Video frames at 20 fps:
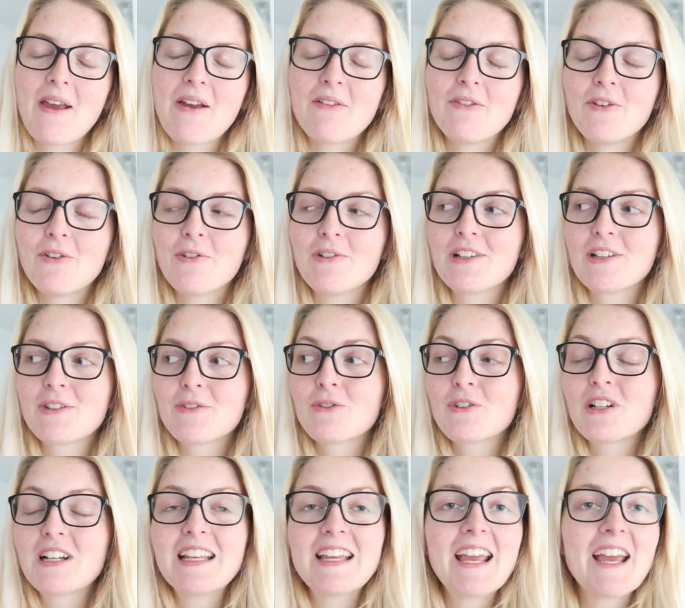everyone
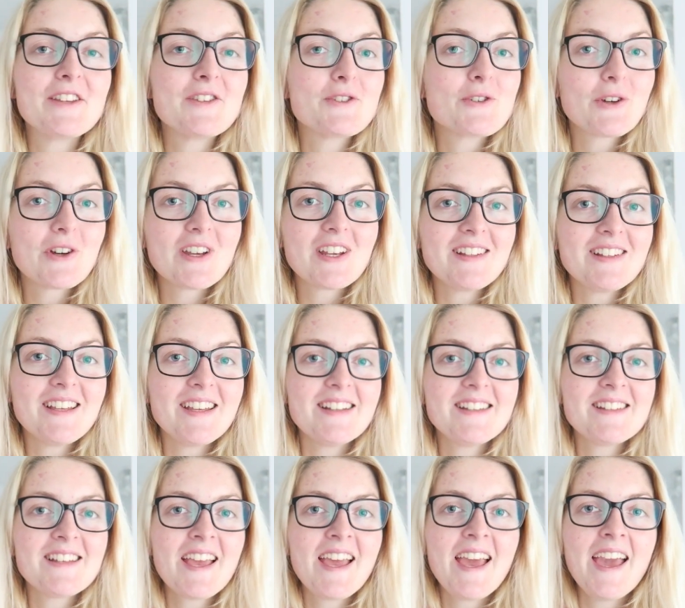really enjoyed
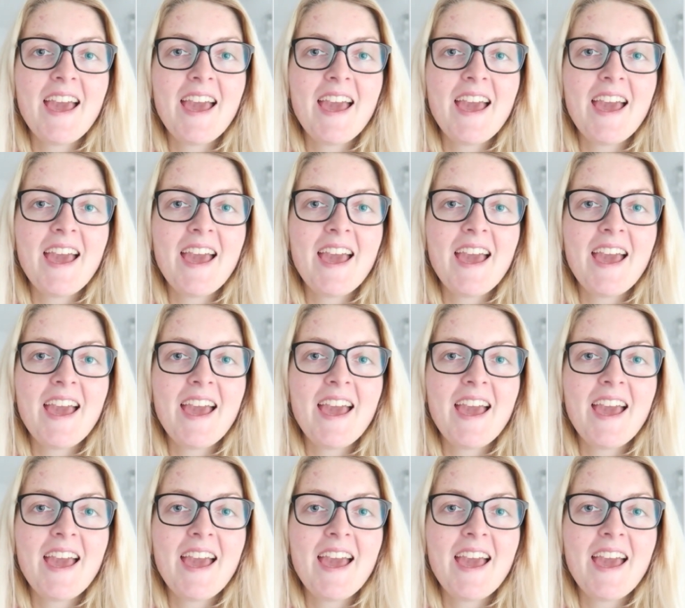it